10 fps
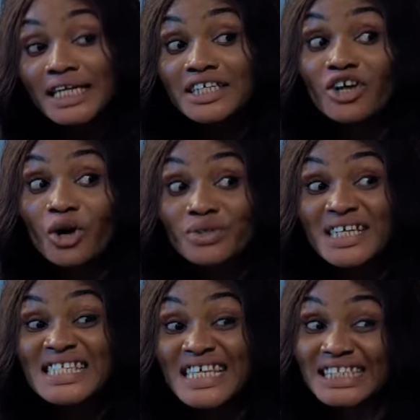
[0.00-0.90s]
The girl
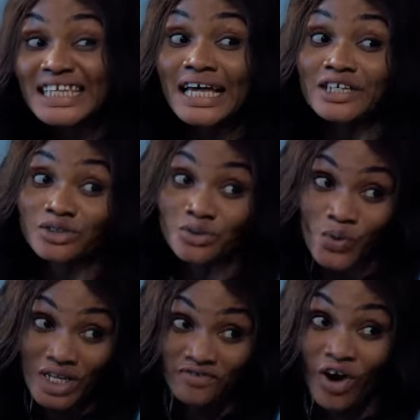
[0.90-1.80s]
now said the guy should
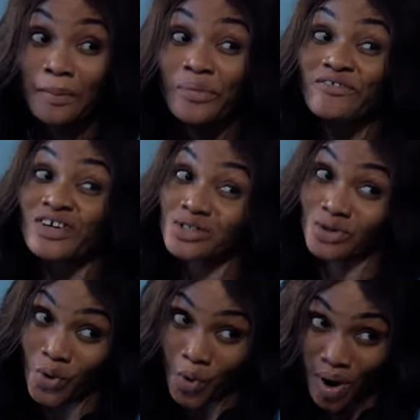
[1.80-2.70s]
wait for her boyfriend
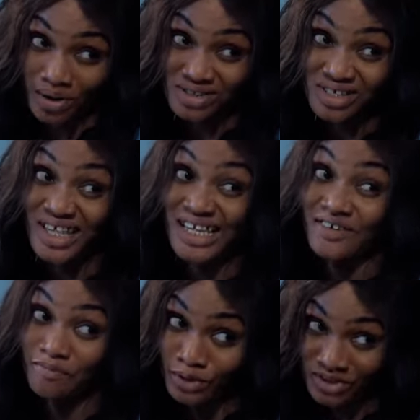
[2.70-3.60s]
to come out so he can
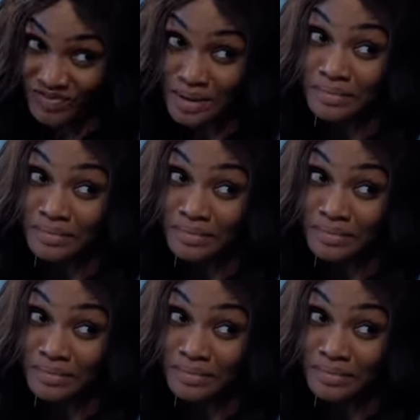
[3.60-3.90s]
give both of